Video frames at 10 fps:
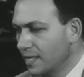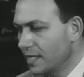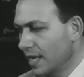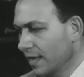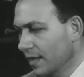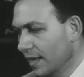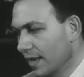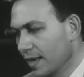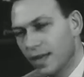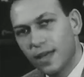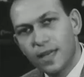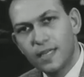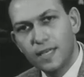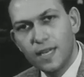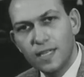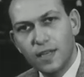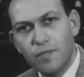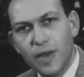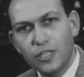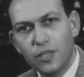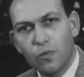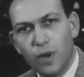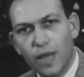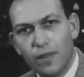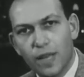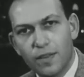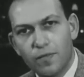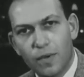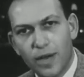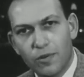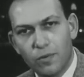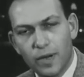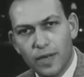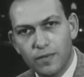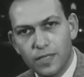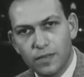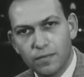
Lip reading: Incidentally, it's easy to measure the wavelength of microwaves.